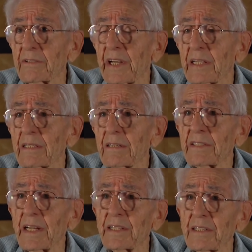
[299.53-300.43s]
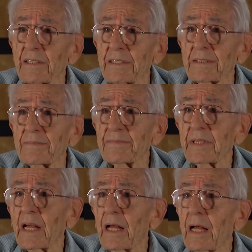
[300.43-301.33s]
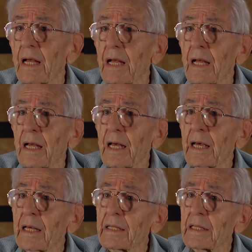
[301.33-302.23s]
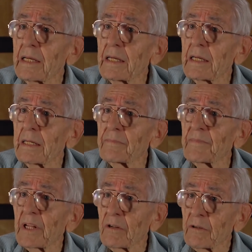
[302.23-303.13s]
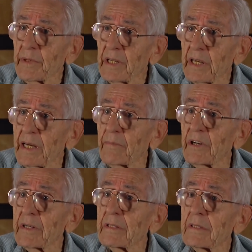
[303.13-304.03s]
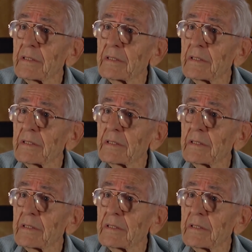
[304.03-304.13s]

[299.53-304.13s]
so I called Technicolor, and they loaned me a camera.